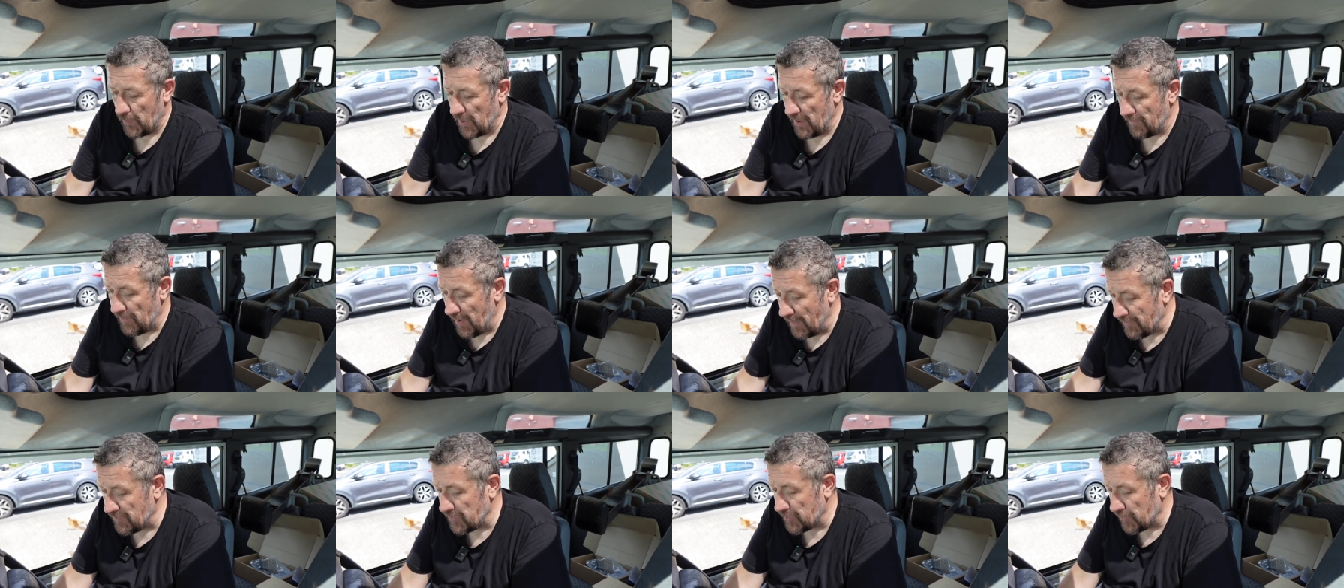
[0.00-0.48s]
But
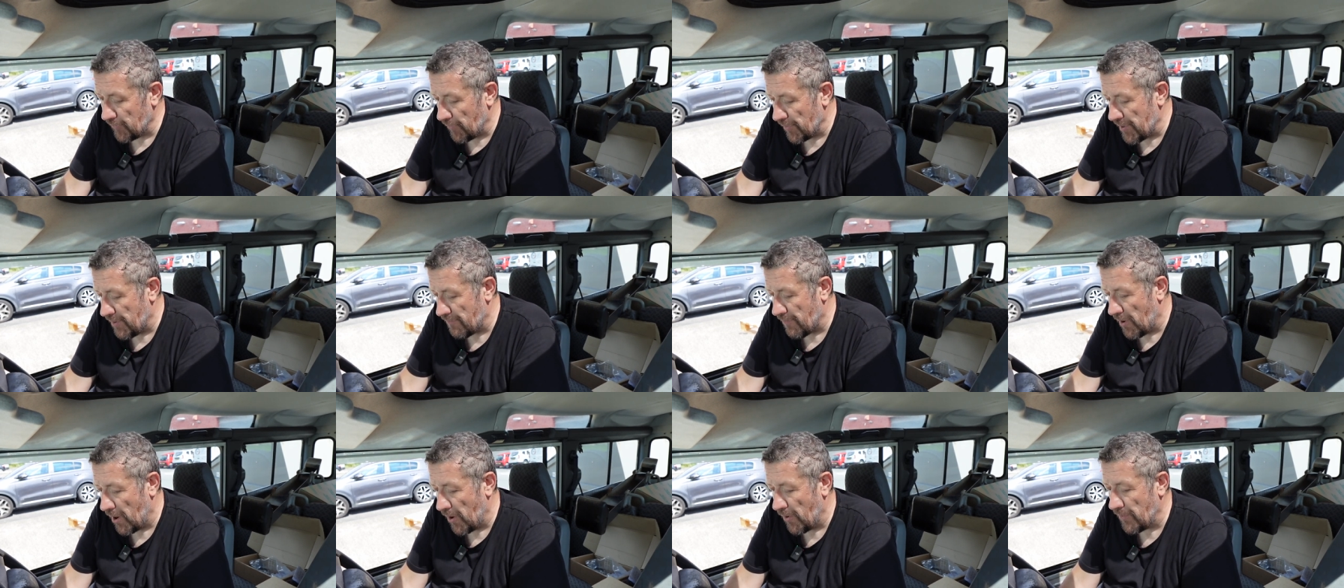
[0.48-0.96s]
if you have to do it on
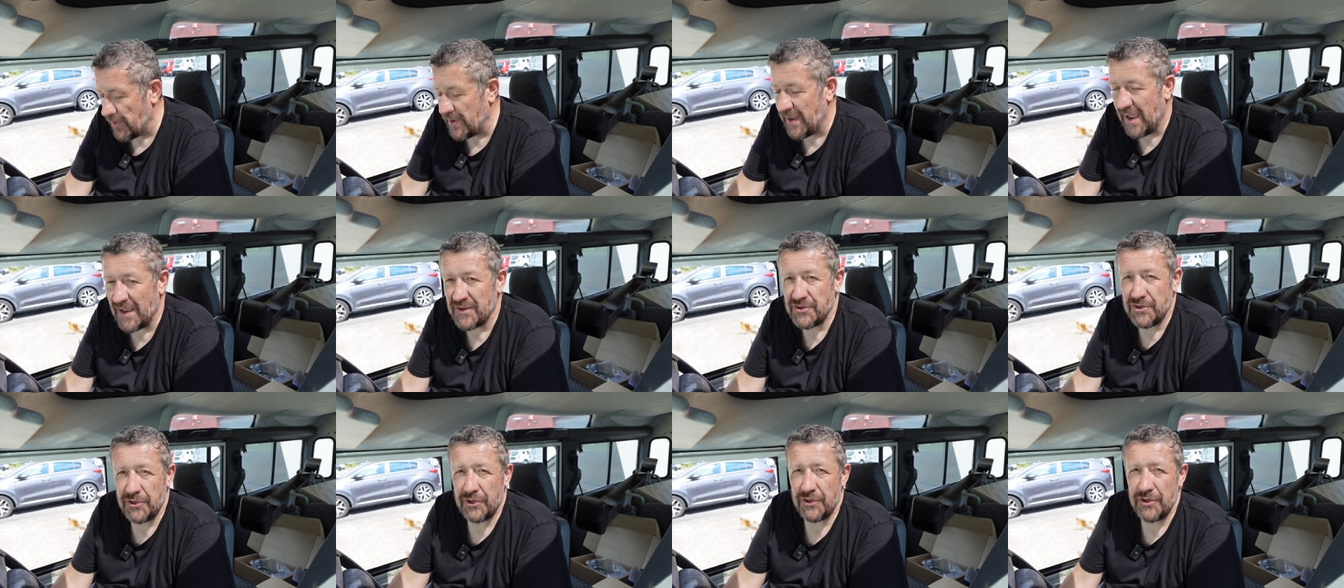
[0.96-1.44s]
your own,
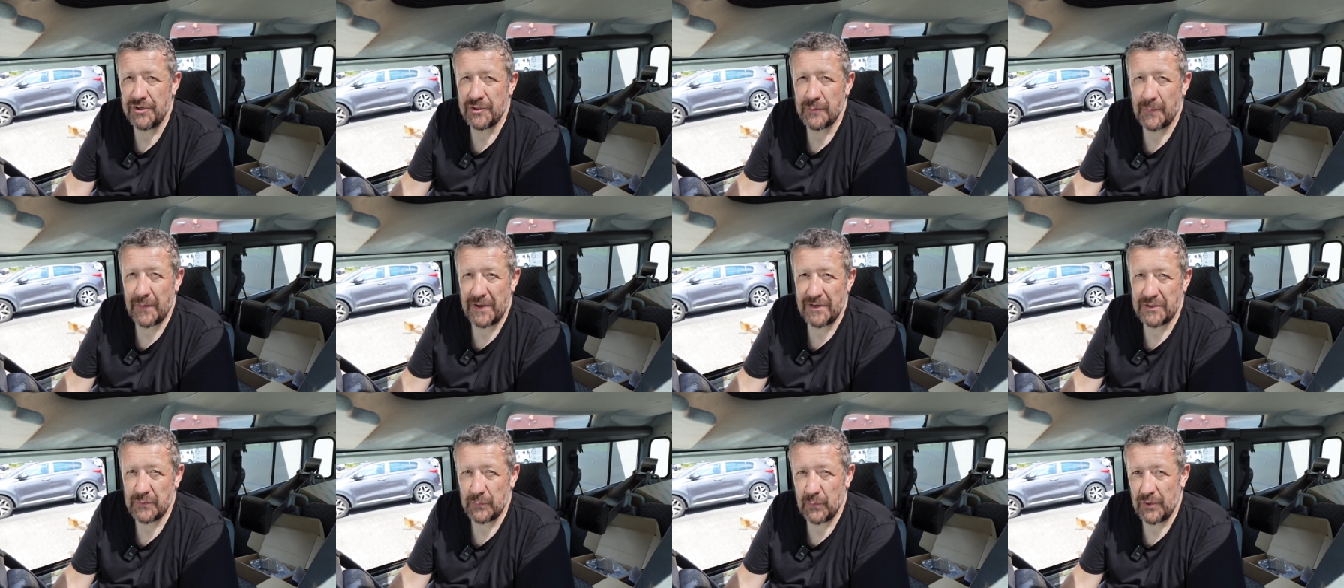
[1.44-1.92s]
yes, you can use a
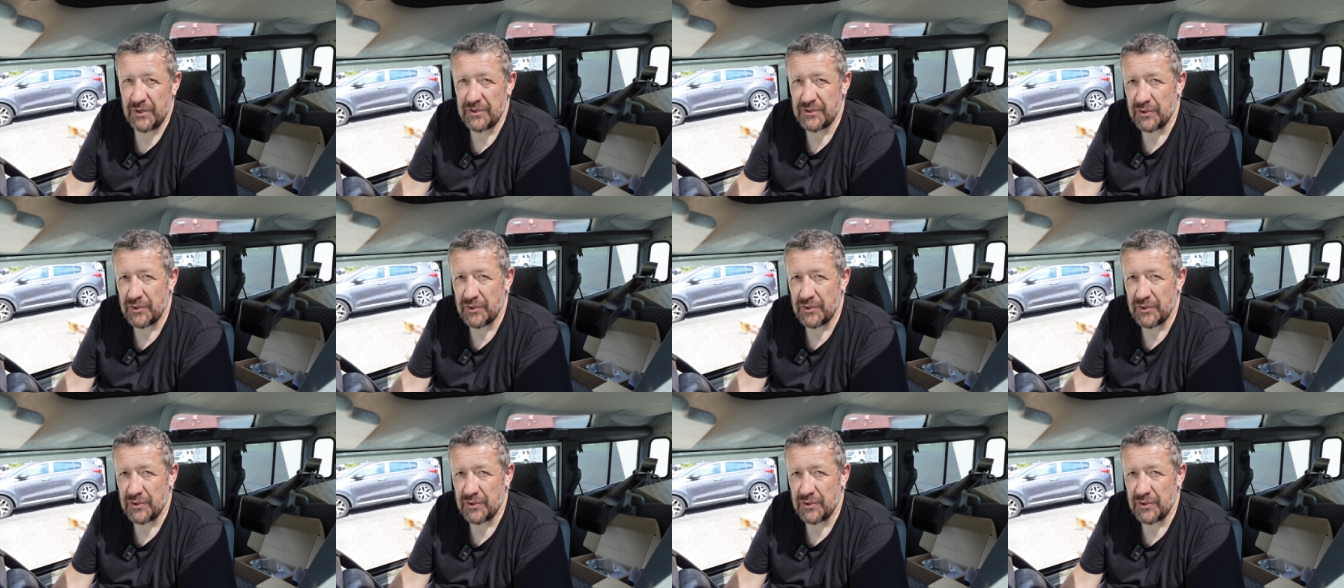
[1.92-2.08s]
piece of wood.